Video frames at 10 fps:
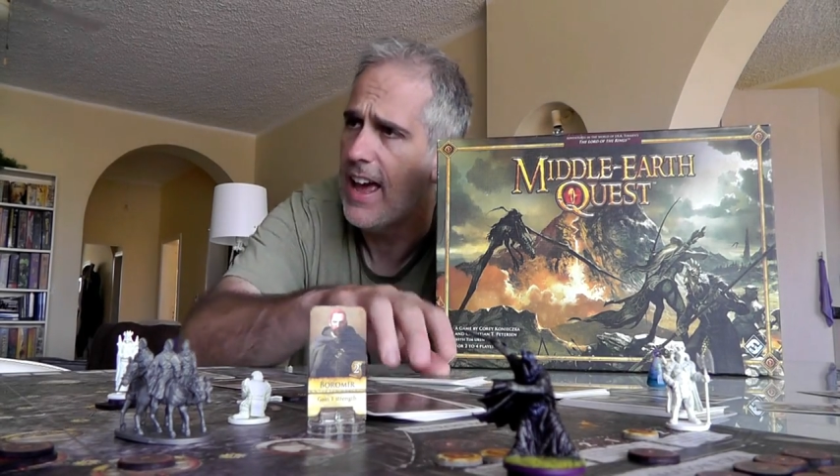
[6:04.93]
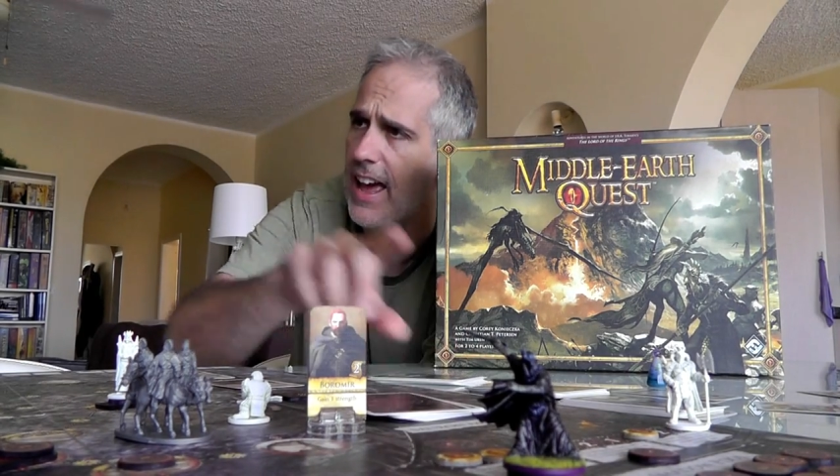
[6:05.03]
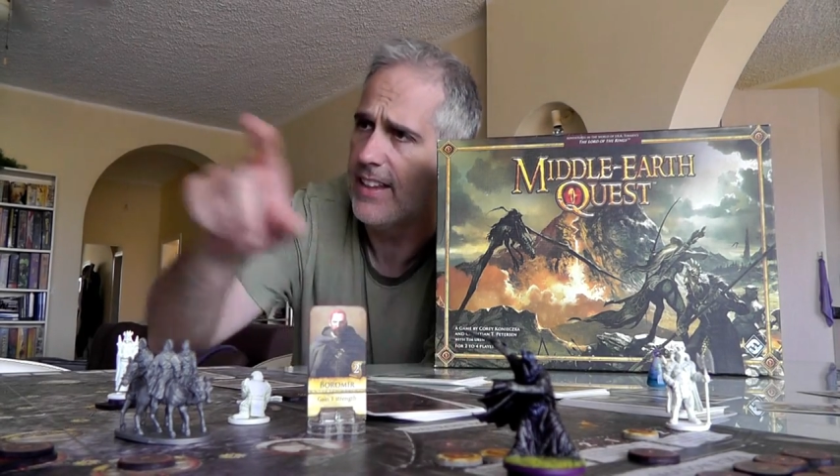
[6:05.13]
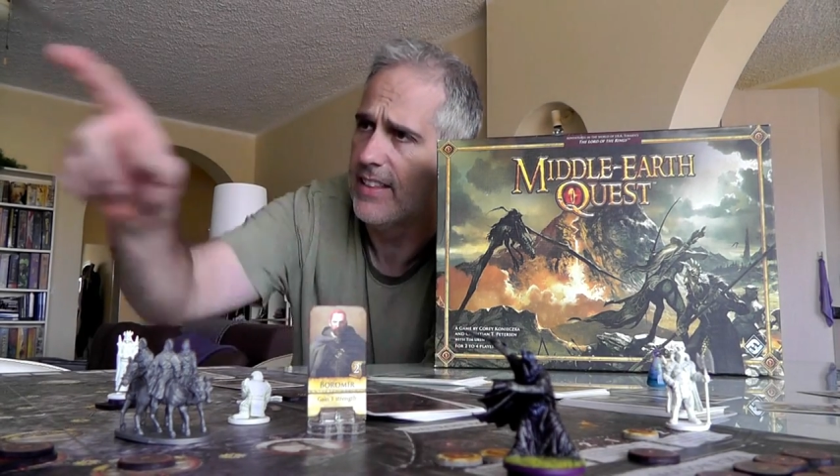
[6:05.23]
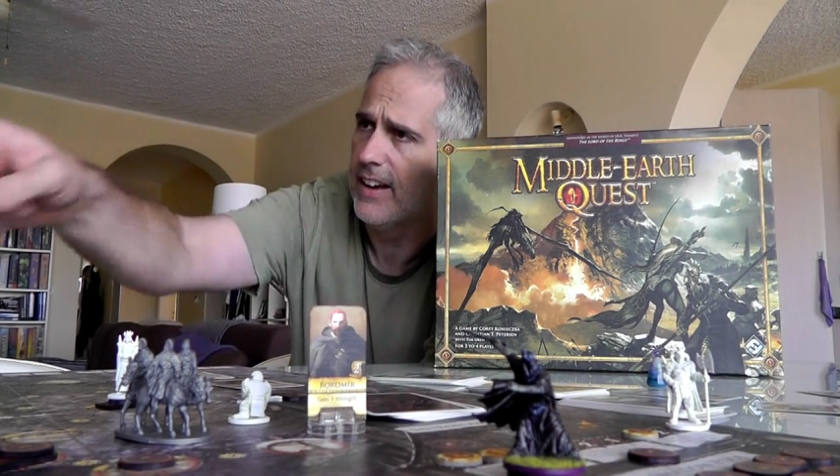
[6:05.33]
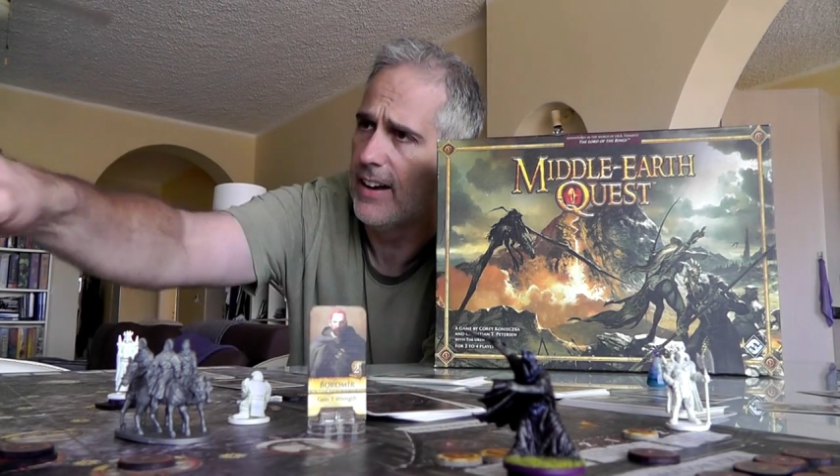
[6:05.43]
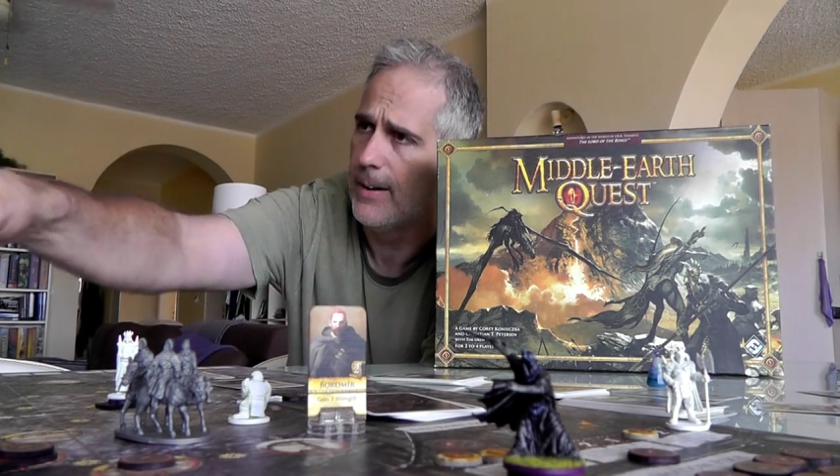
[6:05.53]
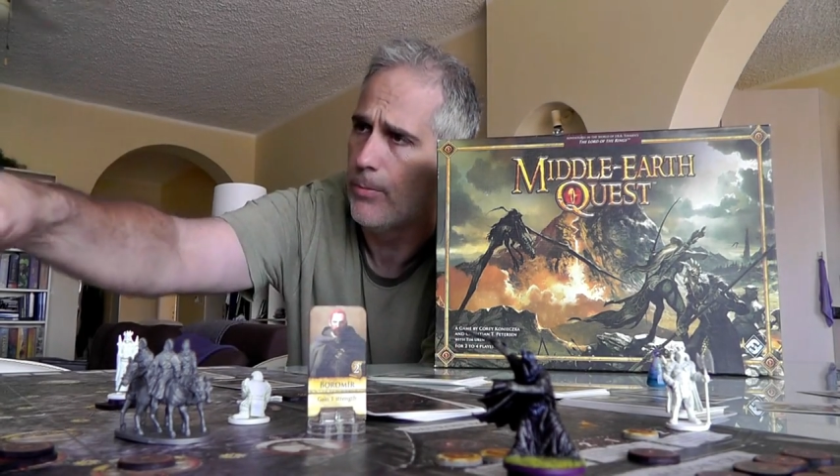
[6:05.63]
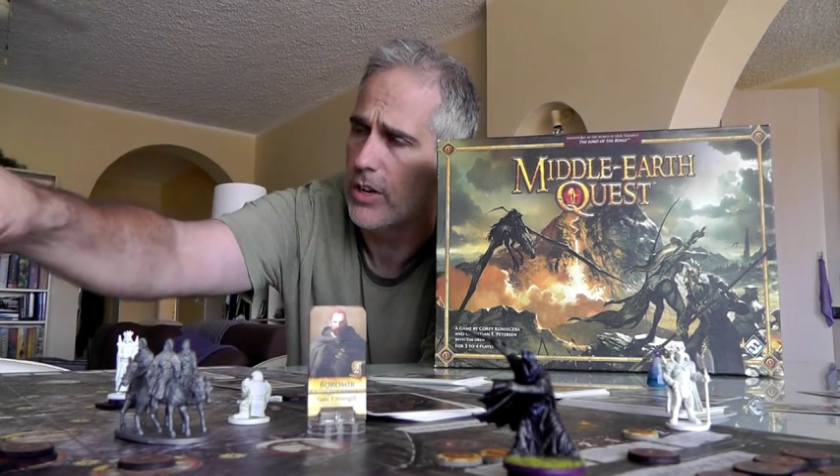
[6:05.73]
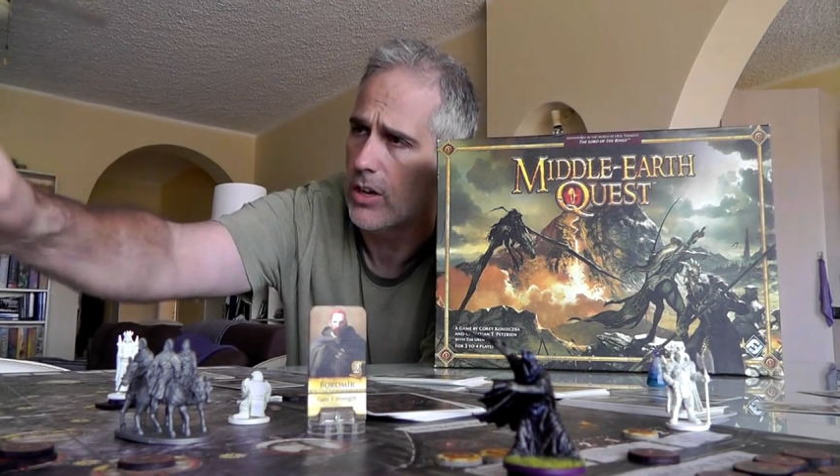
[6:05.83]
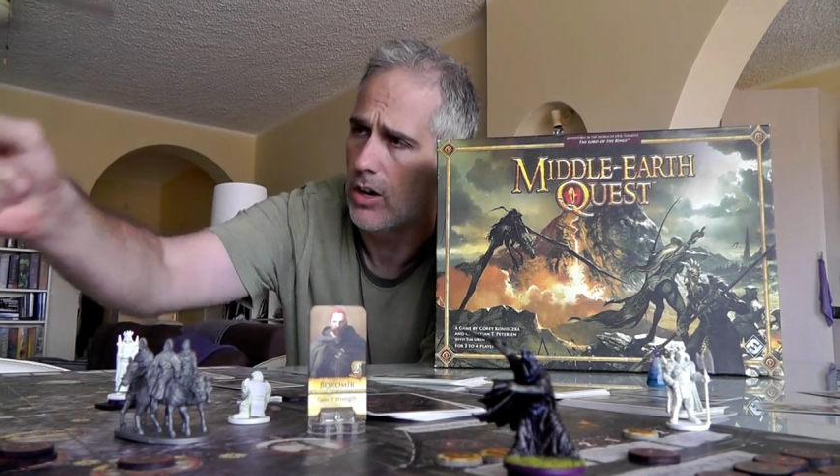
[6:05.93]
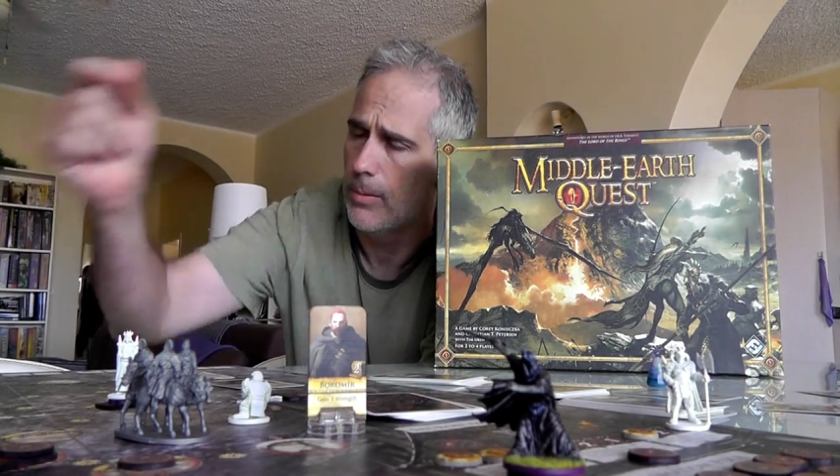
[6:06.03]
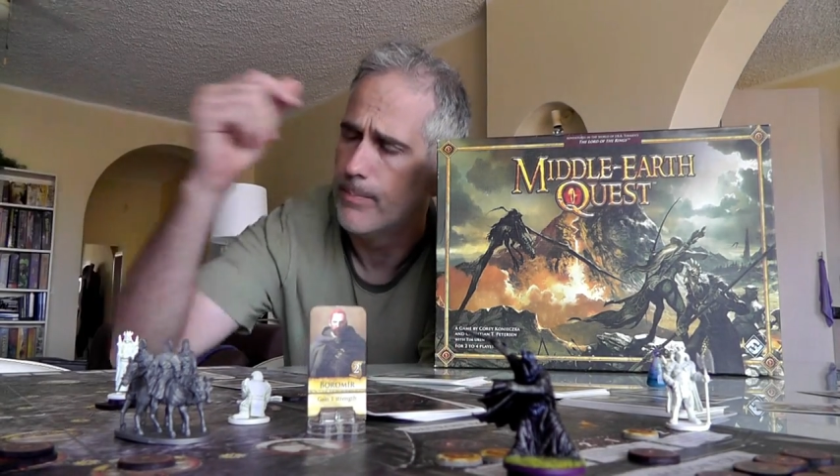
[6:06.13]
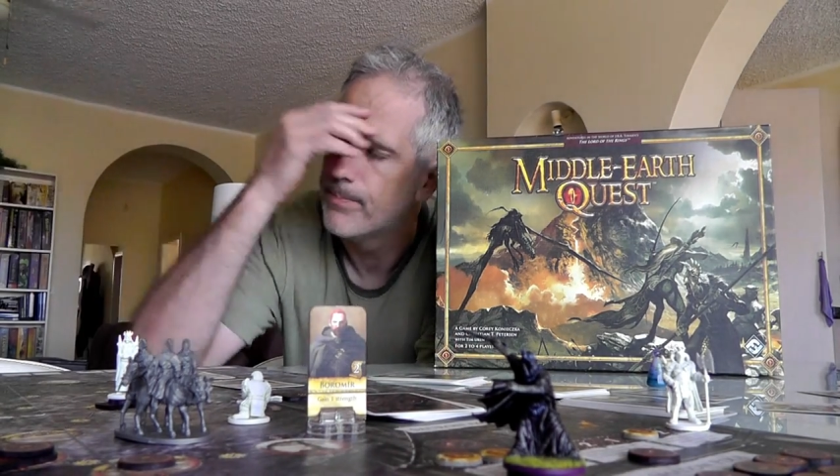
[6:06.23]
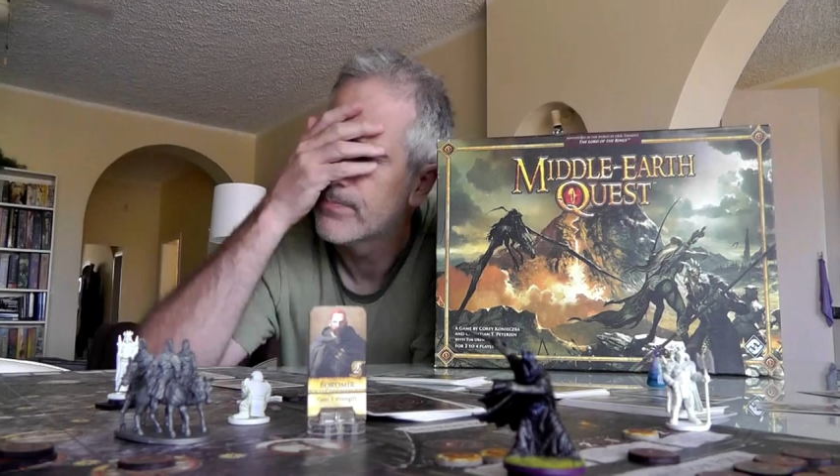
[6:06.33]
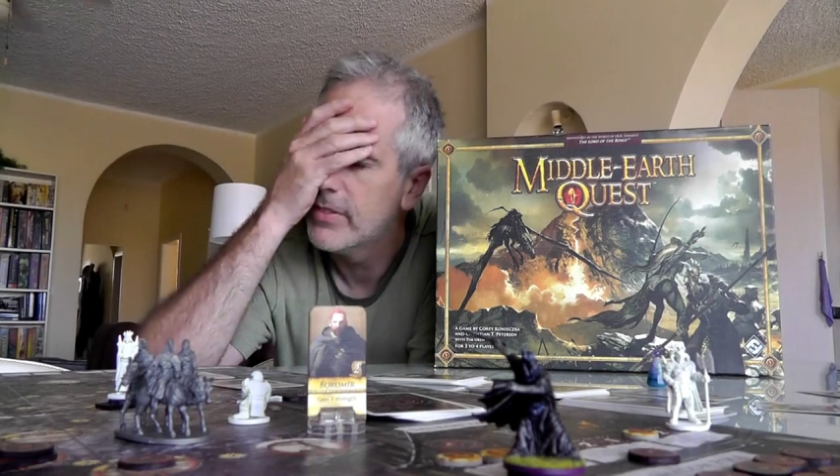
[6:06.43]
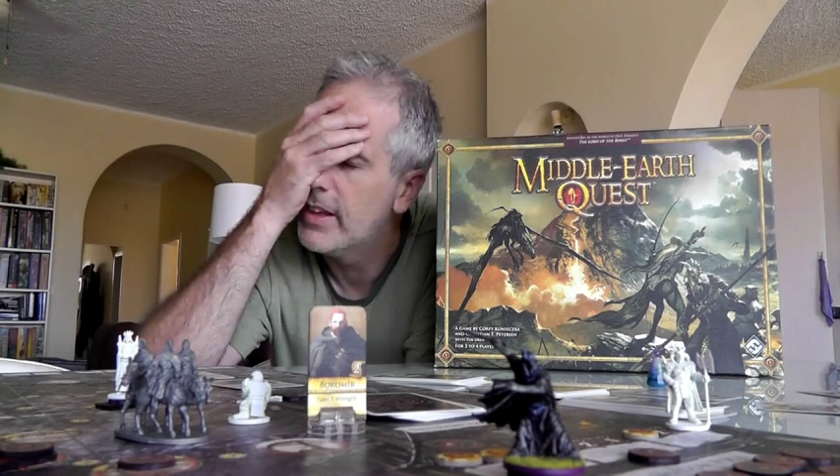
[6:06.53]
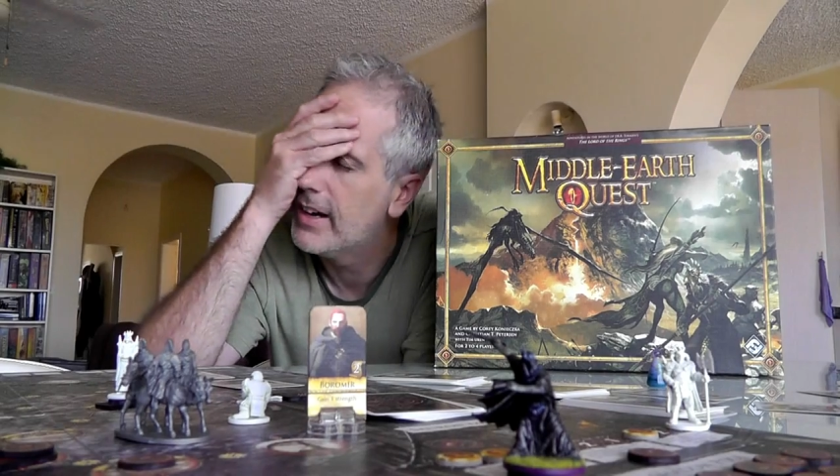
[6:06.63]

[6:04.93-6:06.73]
and the, what do you call them?